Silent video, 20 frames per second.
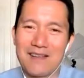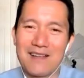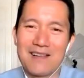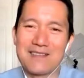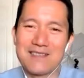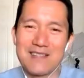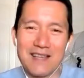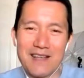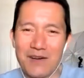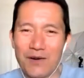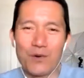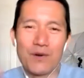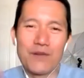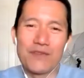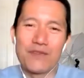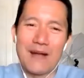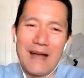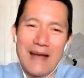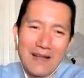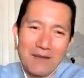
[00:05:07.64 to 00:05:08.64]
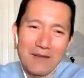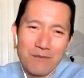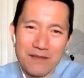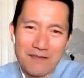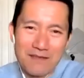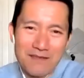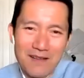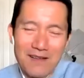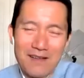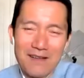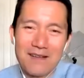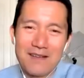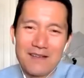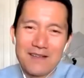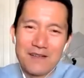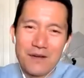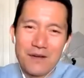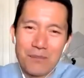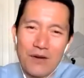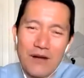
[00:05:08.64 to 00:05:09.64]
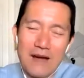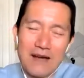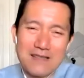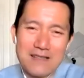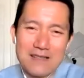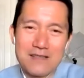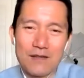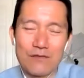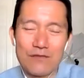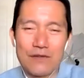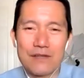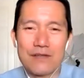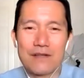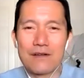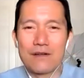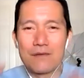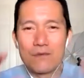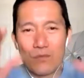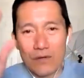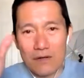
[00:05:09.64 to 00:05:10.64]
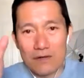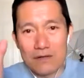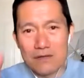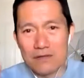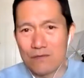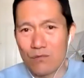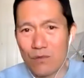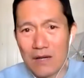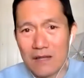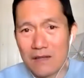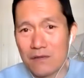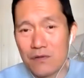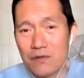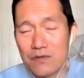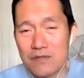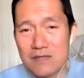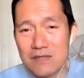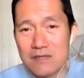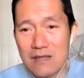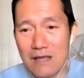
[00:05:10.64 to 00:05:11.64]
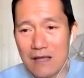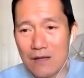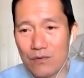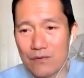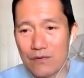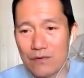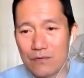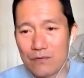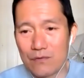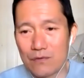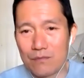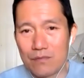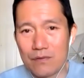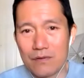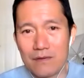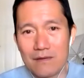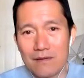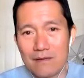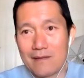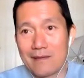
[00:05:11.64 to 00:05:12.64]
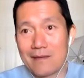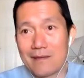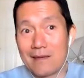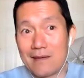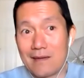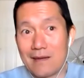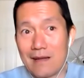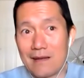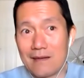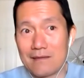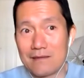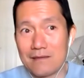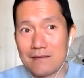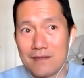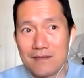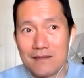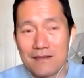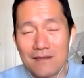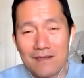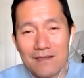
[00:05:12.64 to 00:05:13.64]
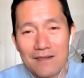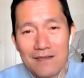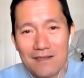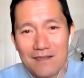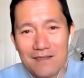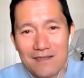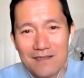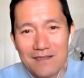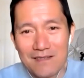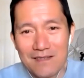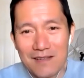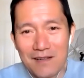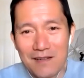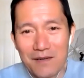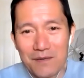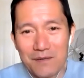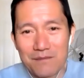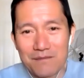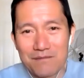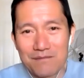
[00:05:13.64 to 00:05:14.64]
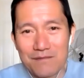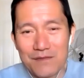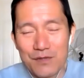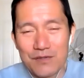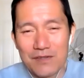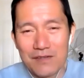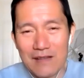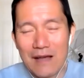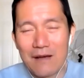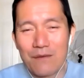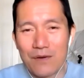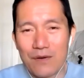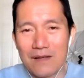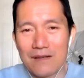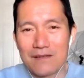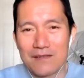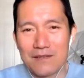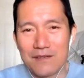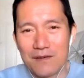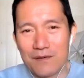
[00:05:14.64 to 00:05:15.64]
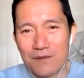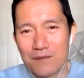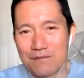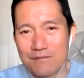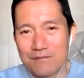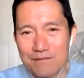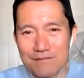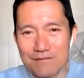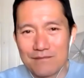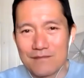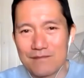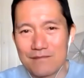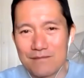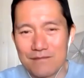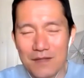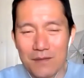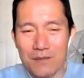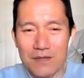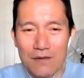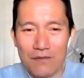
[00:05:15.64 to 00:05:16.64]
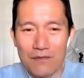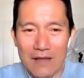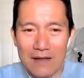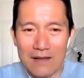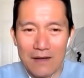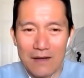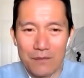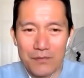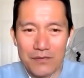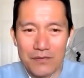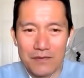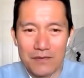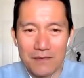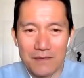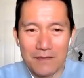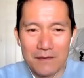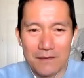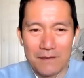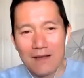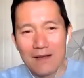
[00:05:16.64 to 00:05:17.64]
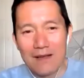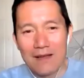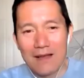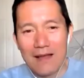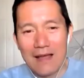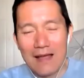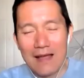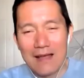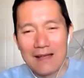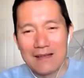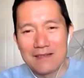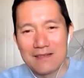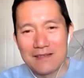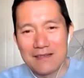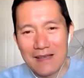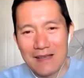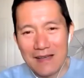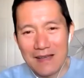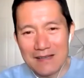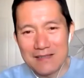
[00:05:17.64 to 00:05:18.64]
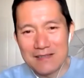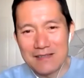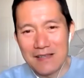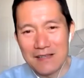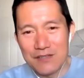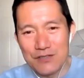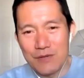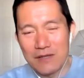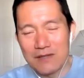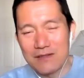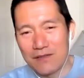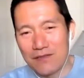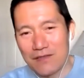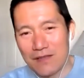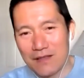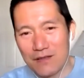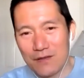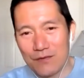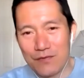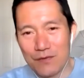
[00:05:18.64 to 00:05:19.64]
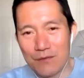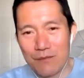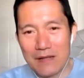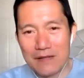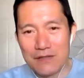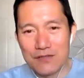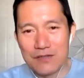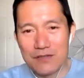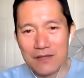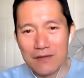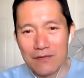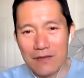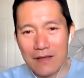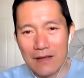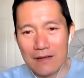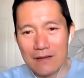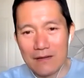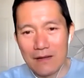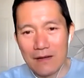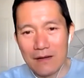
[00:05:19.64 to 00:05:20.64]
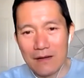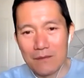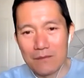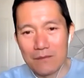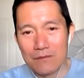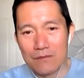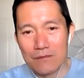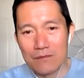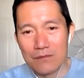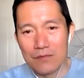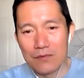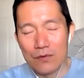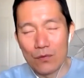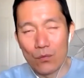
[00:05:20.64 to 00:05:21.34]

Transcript: it's like a whole other admin you know process over here whereas why don't you just stay with the group and you know use it that way so let me know if that helps and yes and shweta thank you for mentioning that um, you